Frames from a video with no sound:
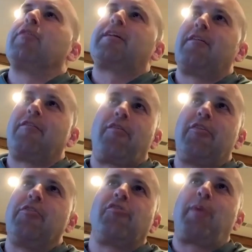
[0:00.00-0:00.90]
really clear that the
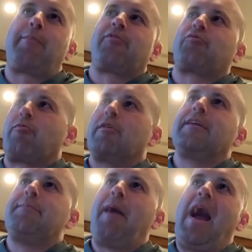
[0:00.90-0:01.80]
newspapers were
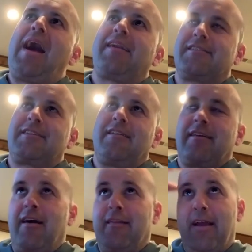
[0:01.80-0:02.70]
really bad at
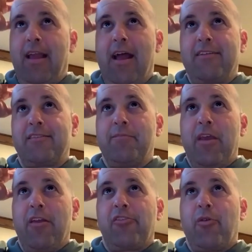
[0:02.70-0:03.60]
selling online ads.
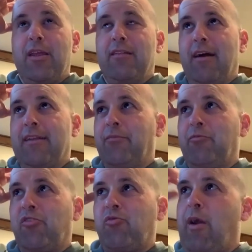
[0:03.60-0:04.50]
So Elon
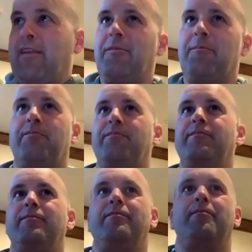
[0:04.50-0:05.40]
just wanted to
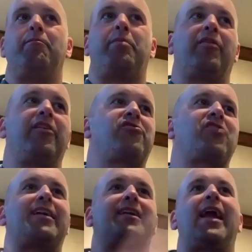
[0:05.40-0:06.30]
build this
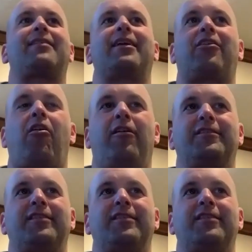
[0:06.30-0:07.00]
gigantic call